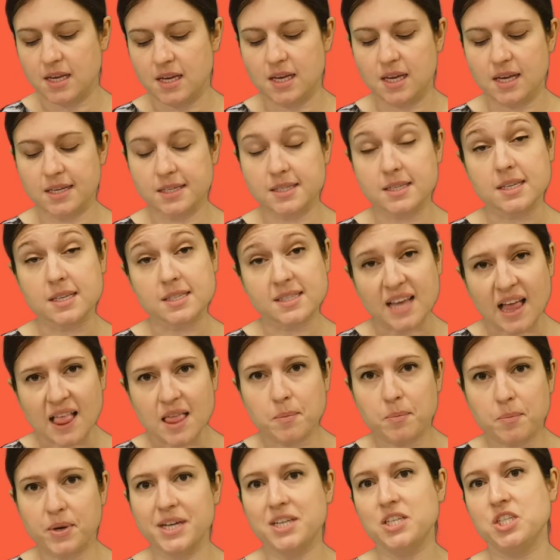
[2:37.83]
is the
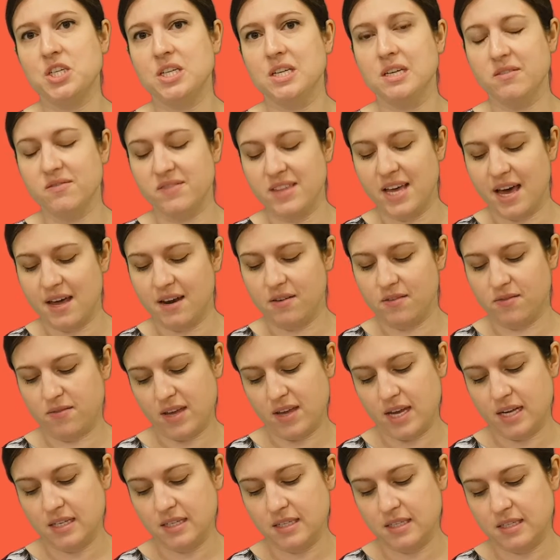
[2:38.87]
celebration of that
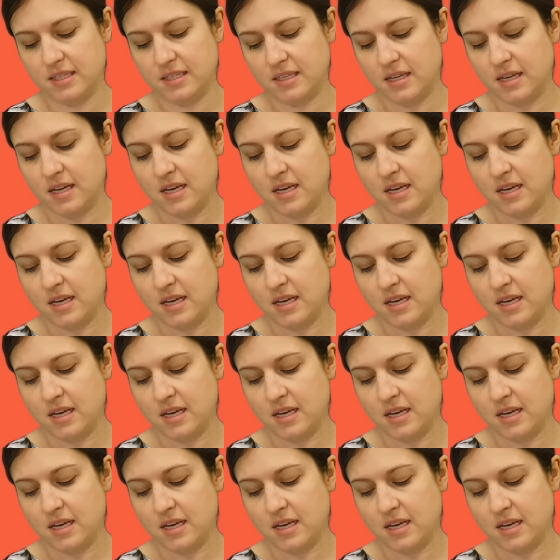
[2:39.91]
event,